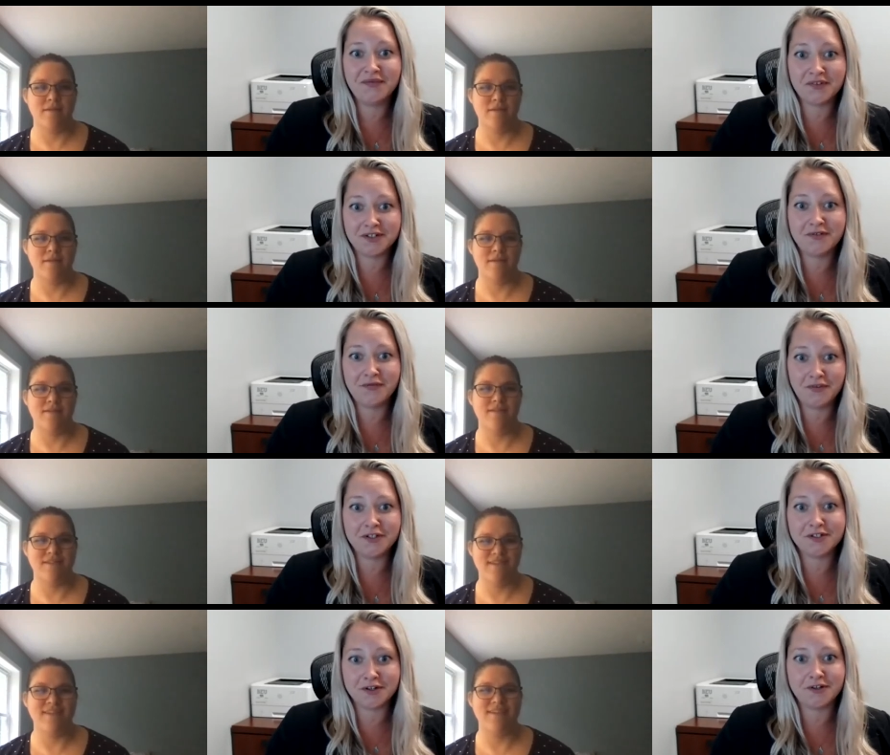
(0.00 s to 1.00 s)
Speaker 1: all come
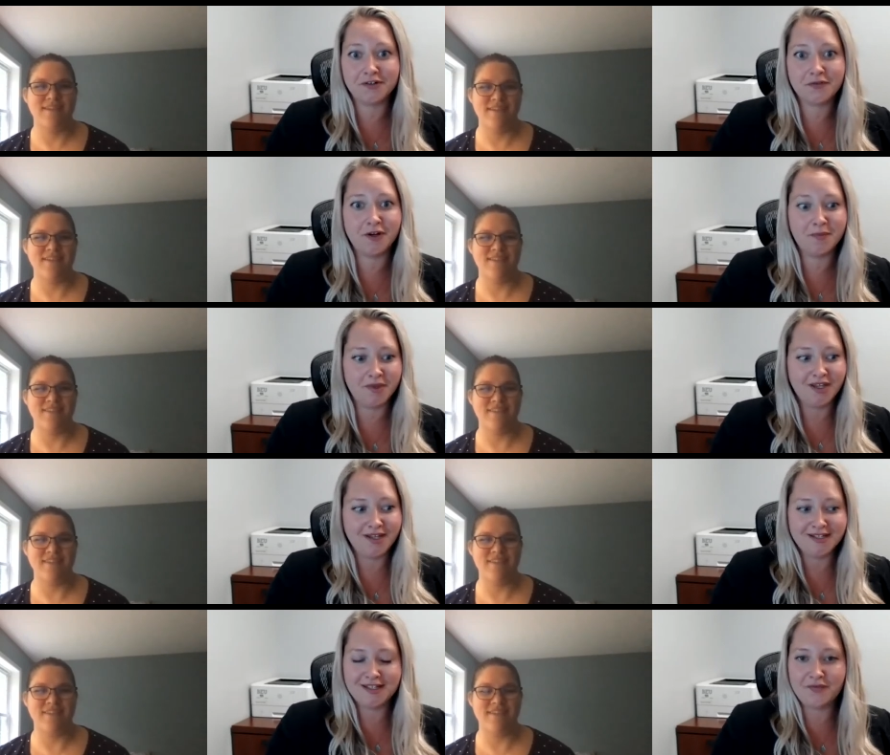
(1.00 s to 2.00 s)
full circle
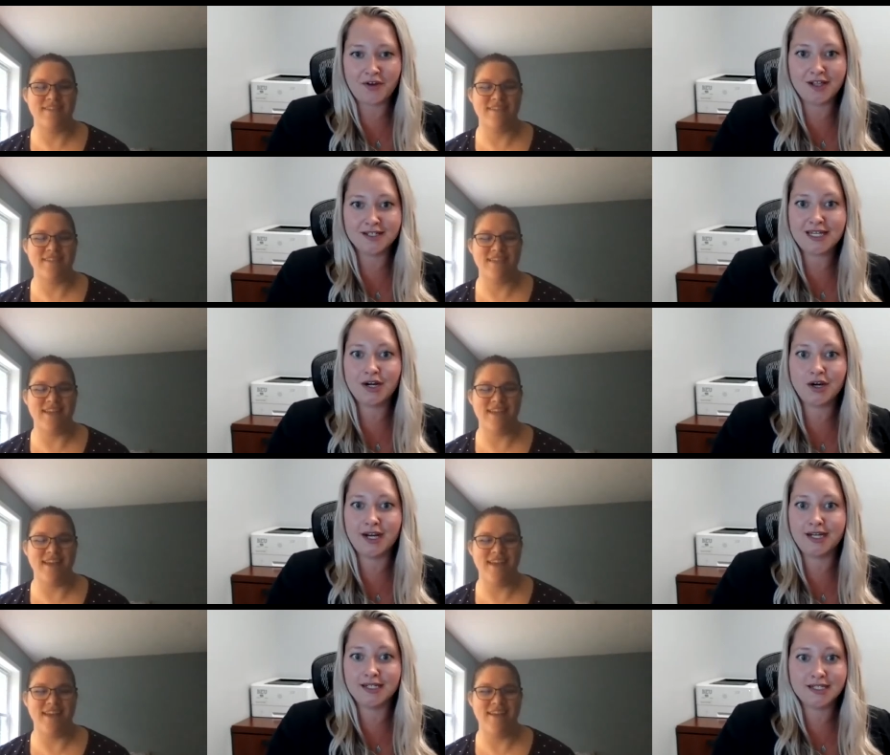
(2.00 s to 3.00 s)
from the
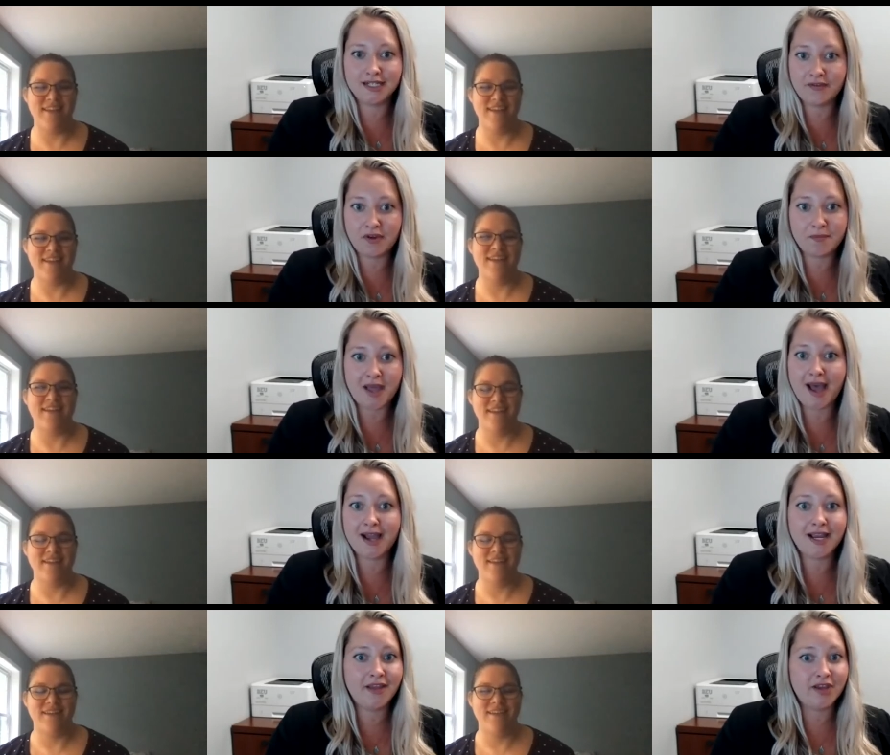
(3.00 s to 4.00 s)
volunteering to giving
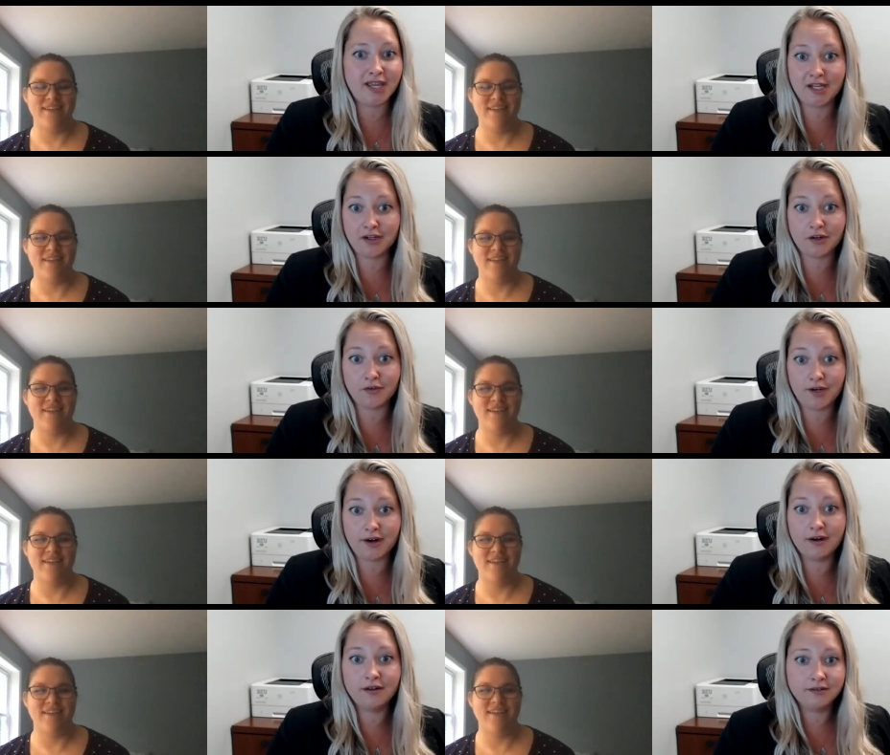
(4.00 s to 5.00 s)
back and then getting a
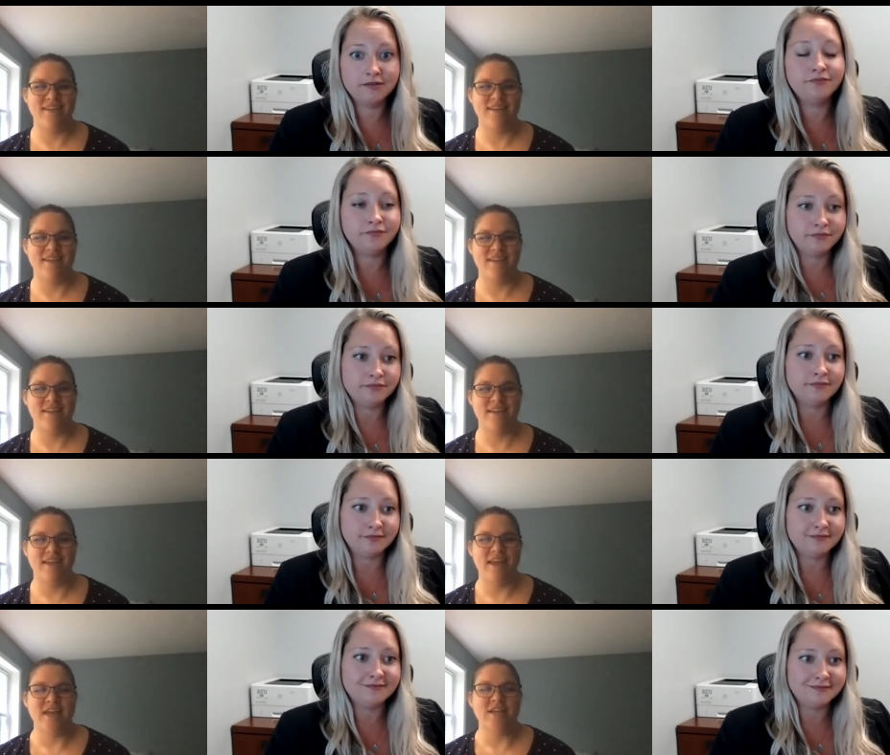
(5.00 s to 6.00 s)
career.
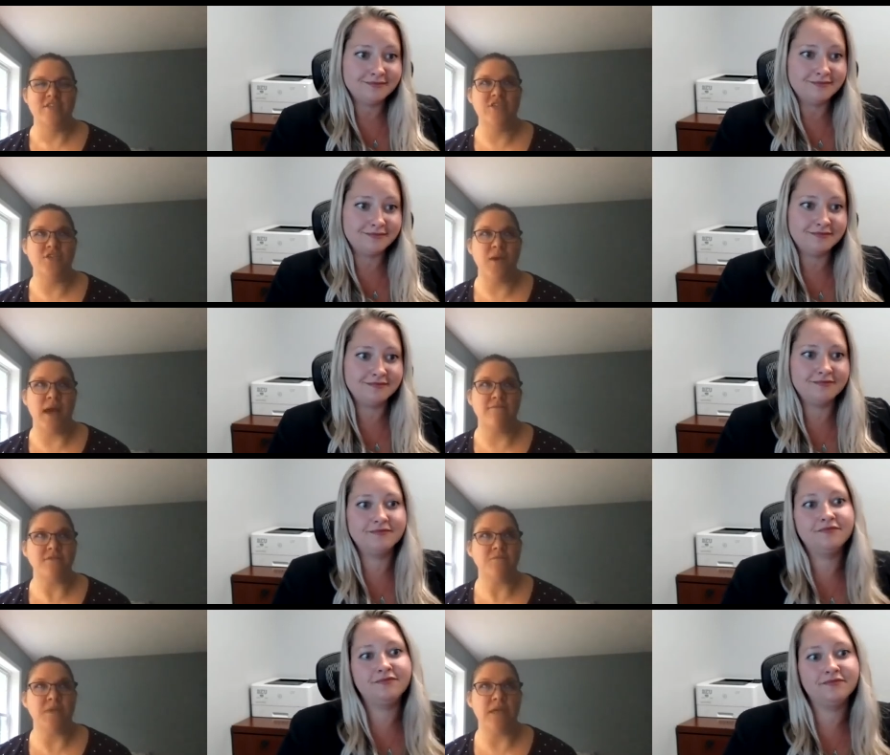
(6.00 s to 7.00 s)
Speaker 2: Do you have to
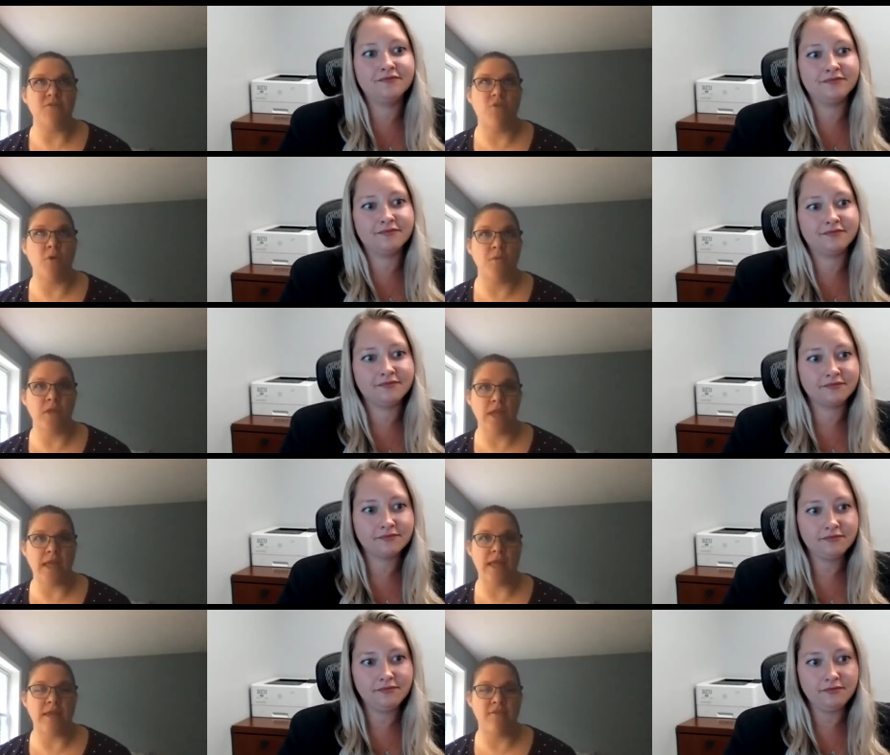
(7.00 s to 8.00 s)
be
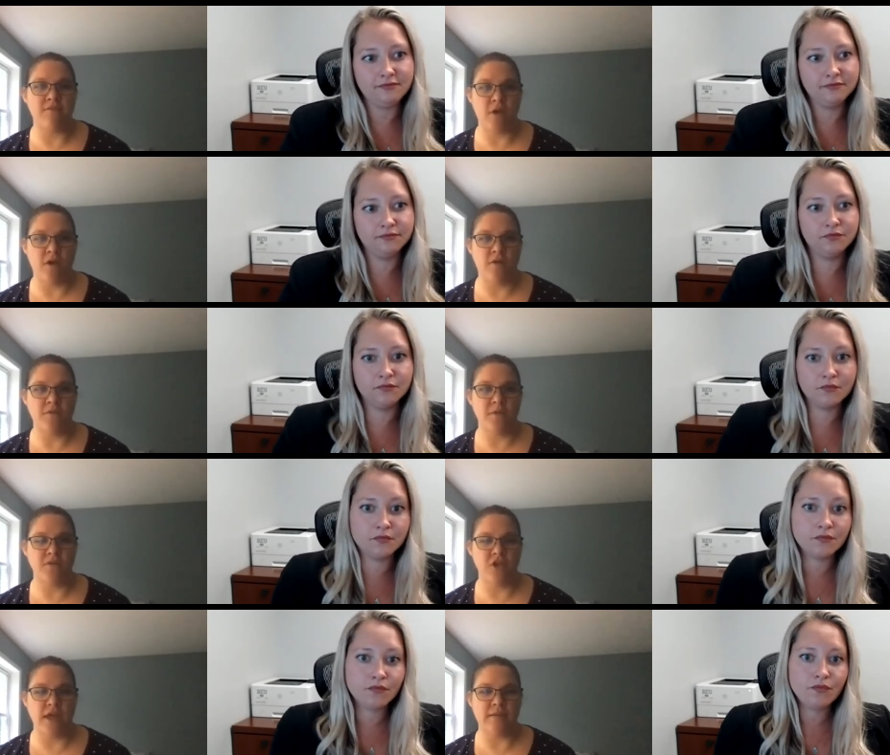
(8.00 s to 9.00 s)
formally involved with
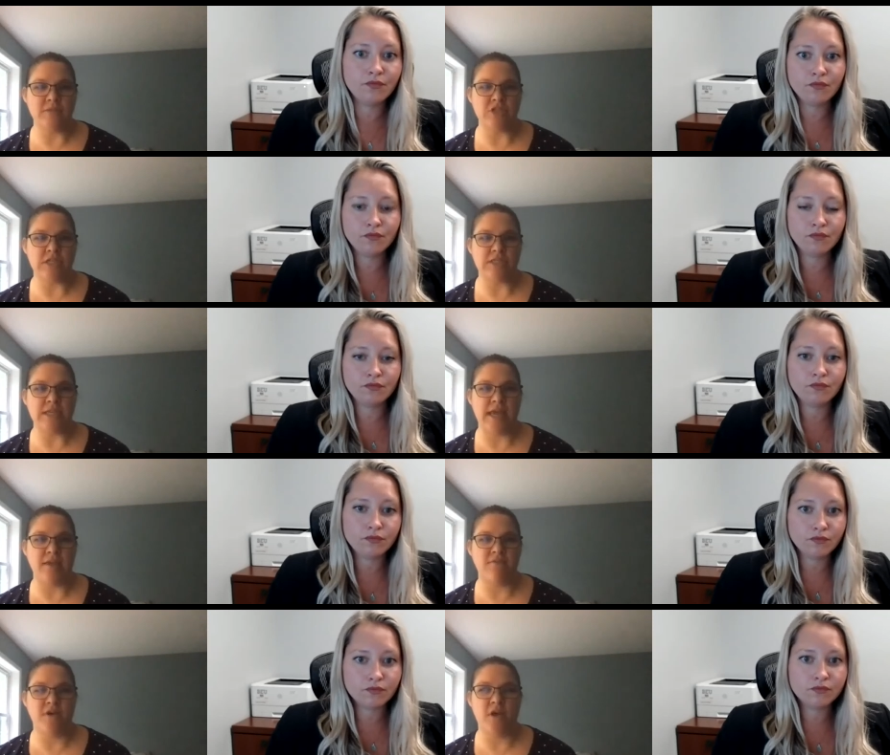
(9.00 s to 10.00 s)
JMG to get
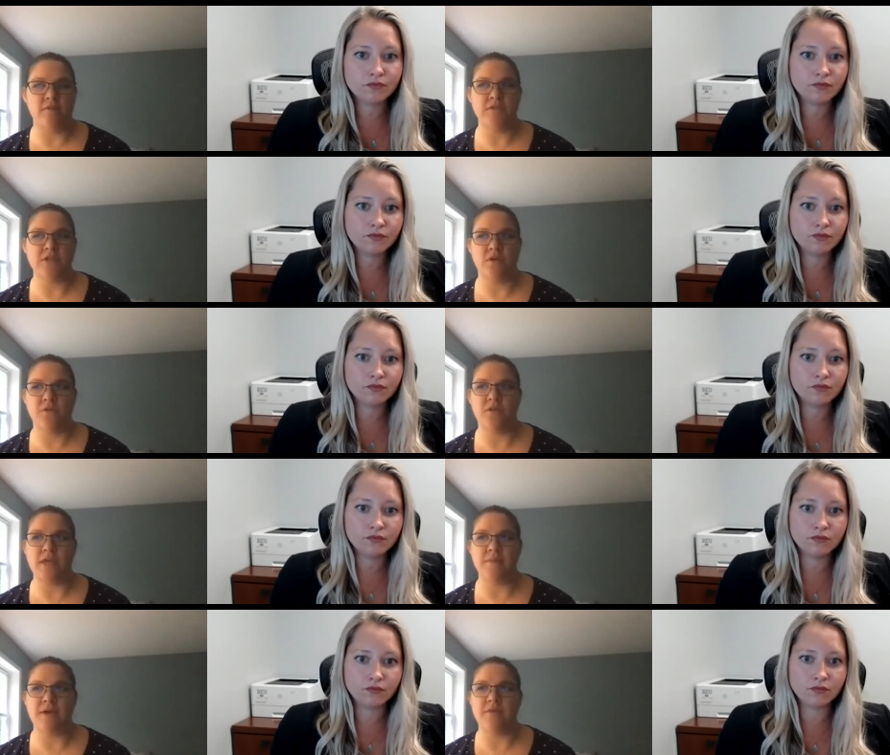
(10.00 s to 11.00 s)
involved? So thinking
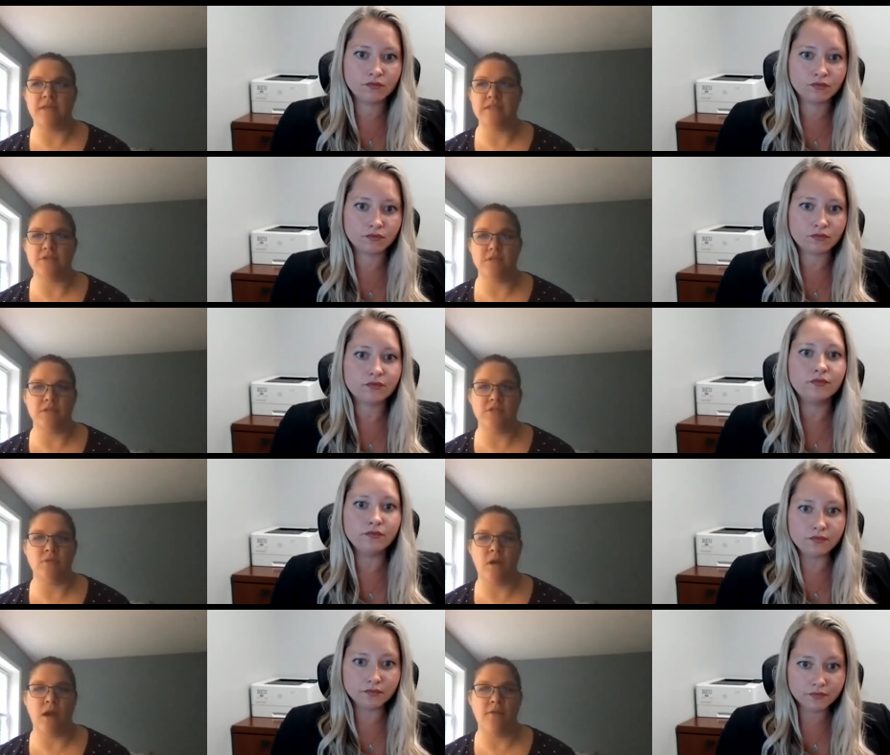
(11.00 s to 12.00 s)
about these students who are on